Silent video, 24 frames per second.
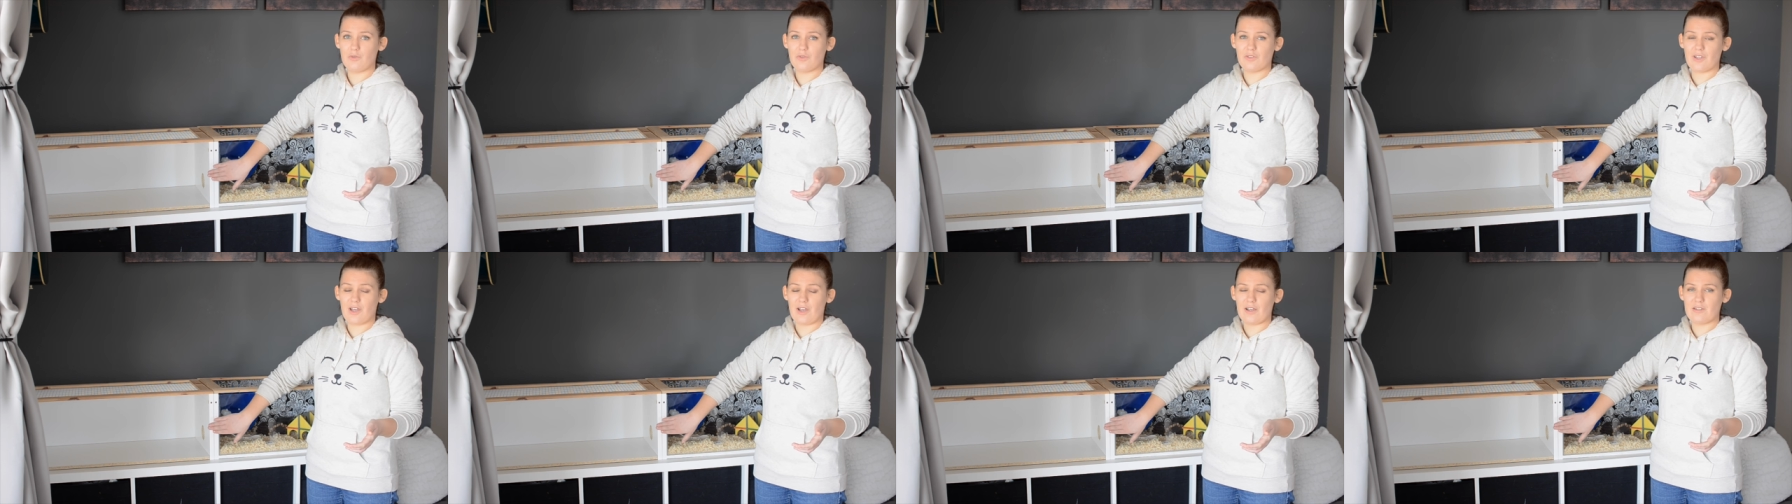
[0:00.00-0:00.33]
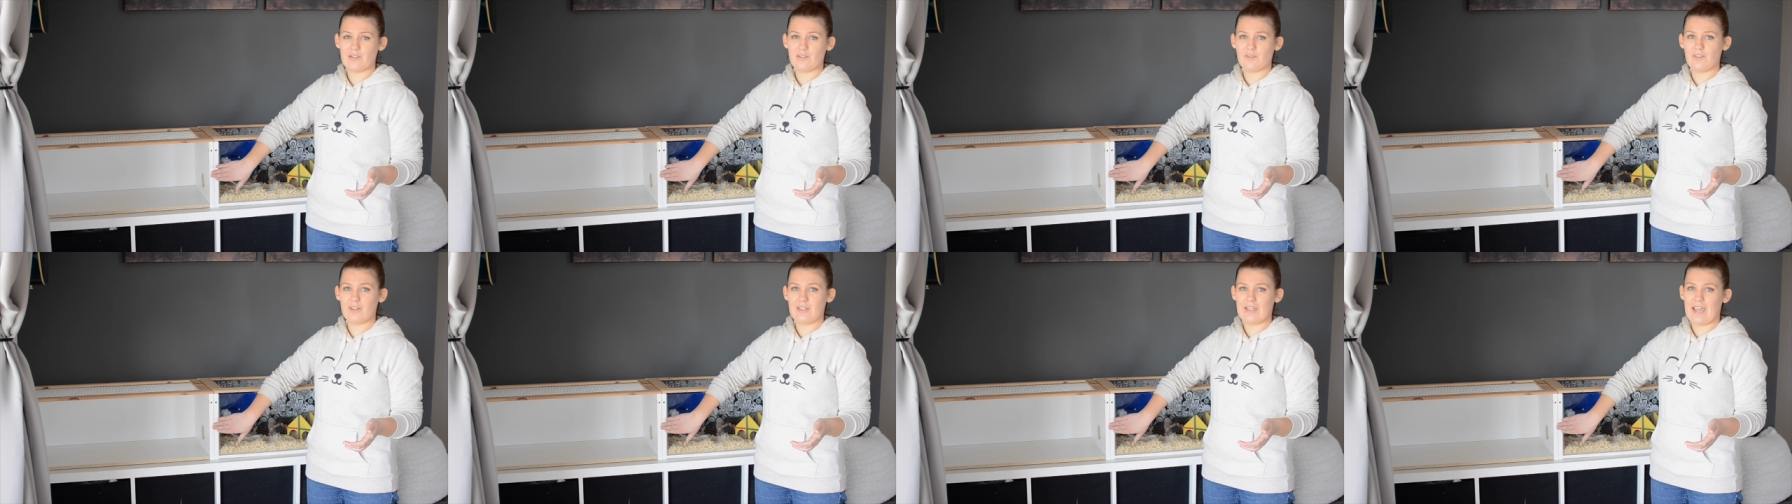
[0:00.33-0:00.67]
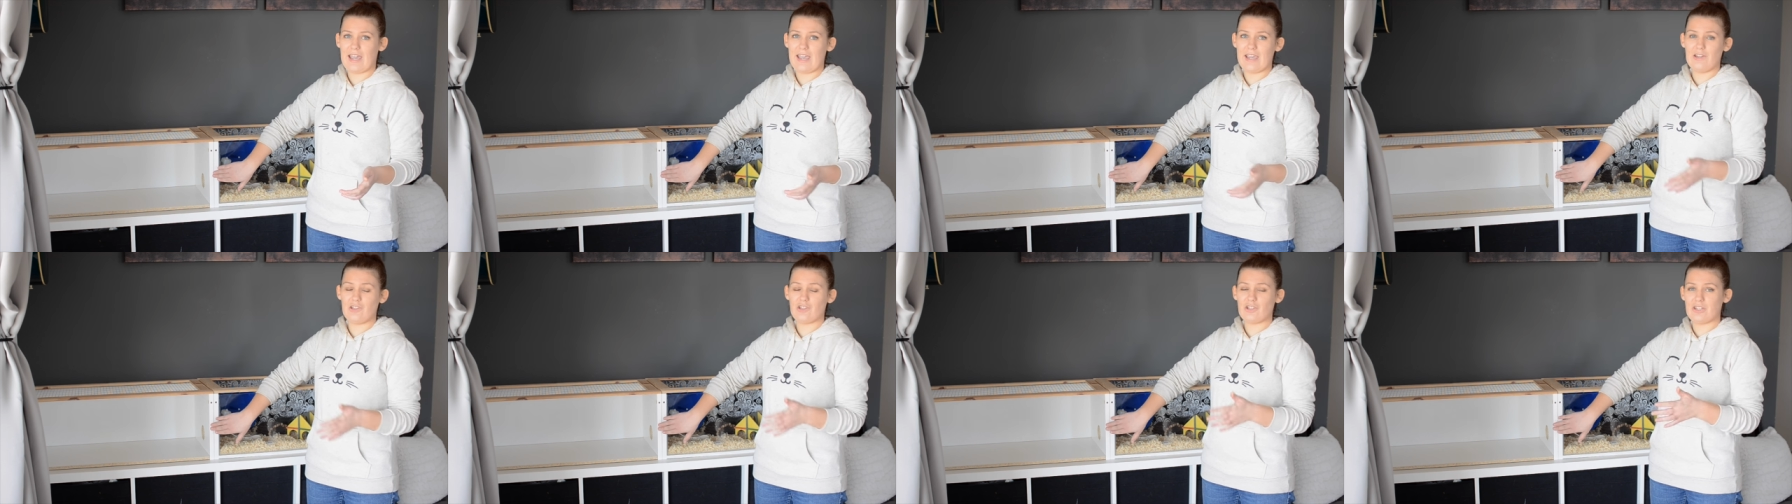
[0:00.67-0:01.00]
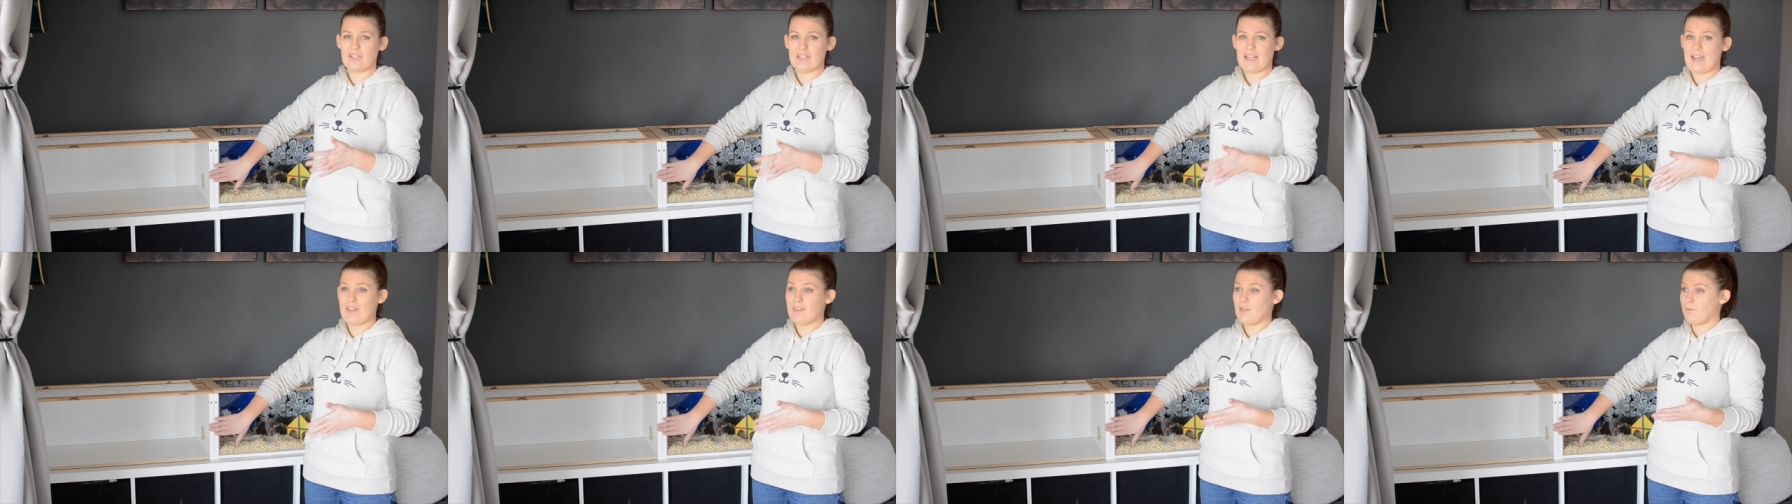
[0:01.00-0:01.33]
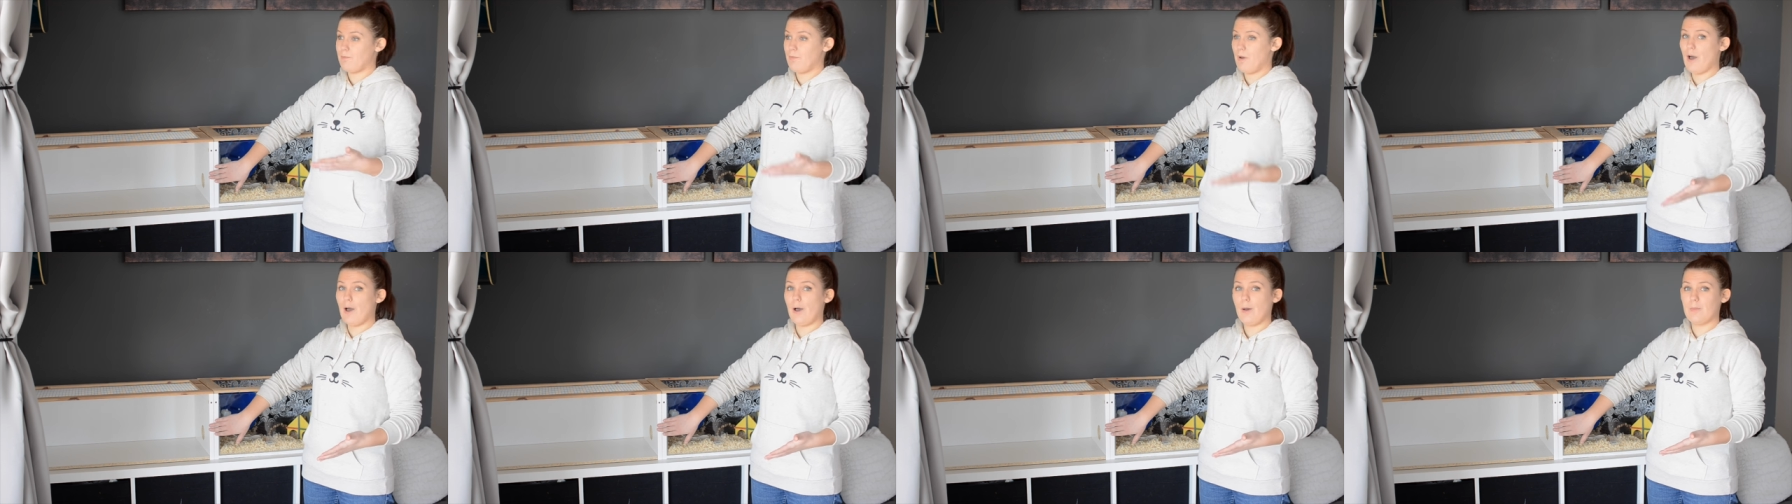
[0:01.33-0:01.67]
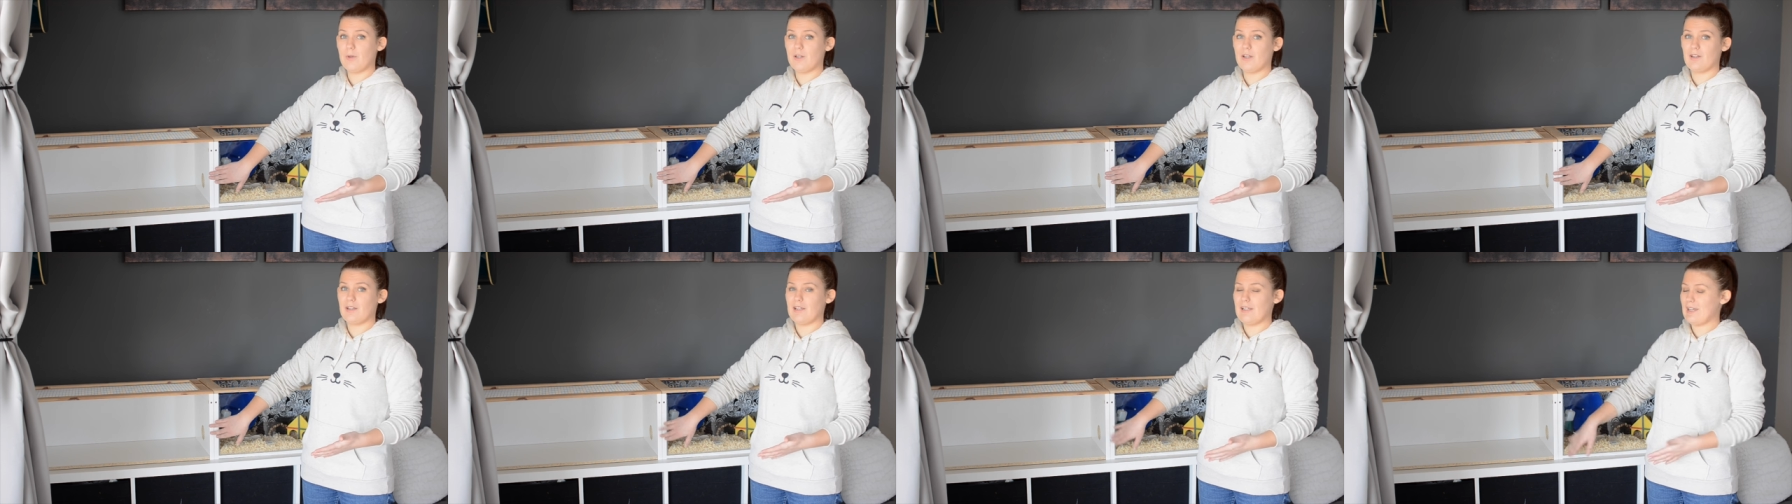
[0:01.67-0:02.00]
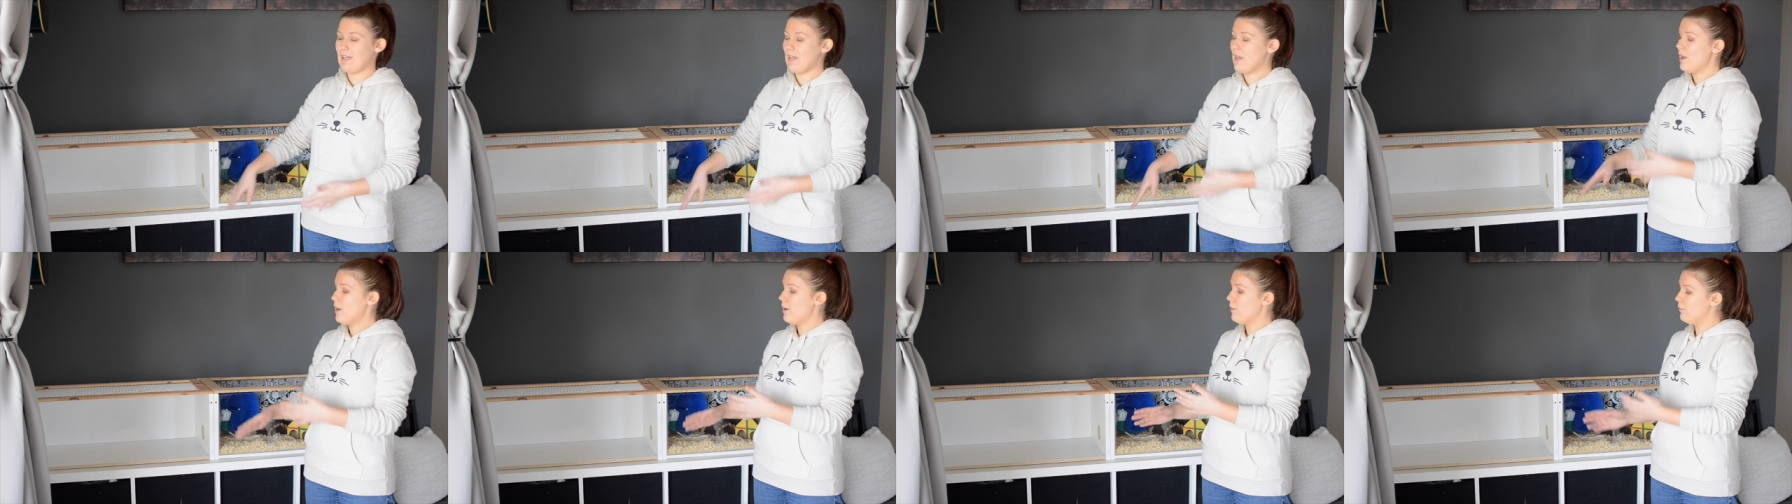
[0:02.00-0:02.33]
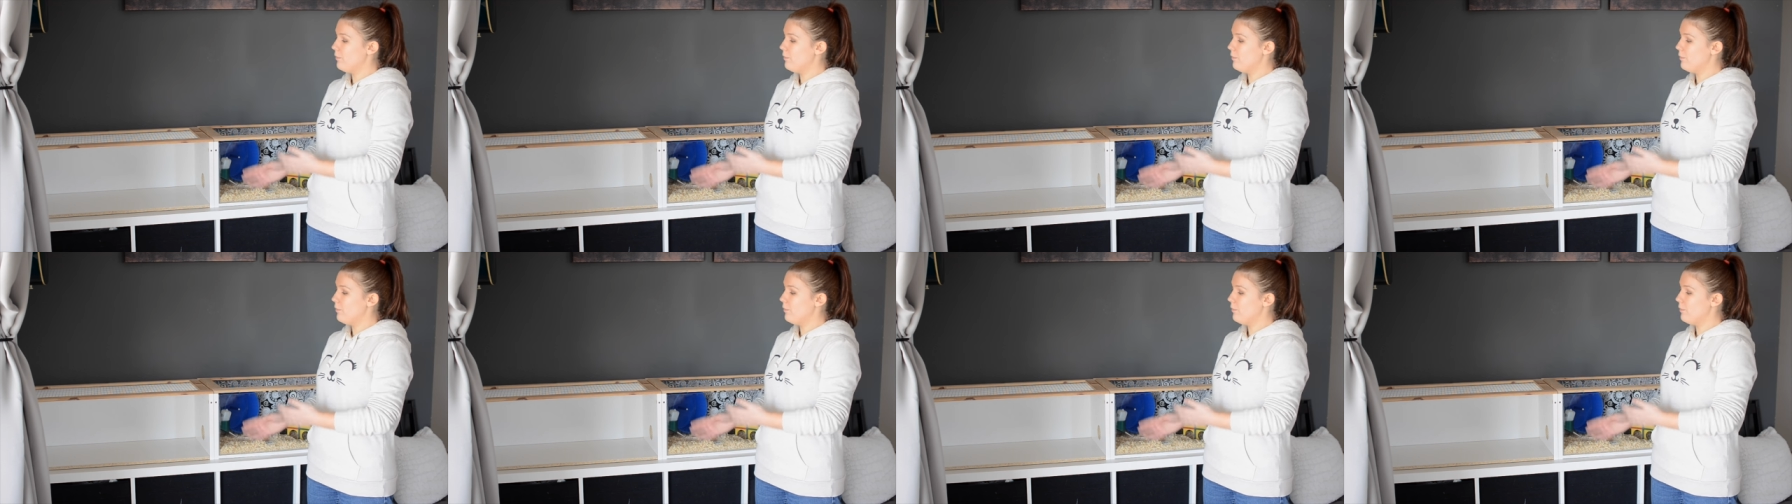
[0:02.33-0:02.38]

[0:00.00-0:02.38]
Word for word: sides of the cage together permanently,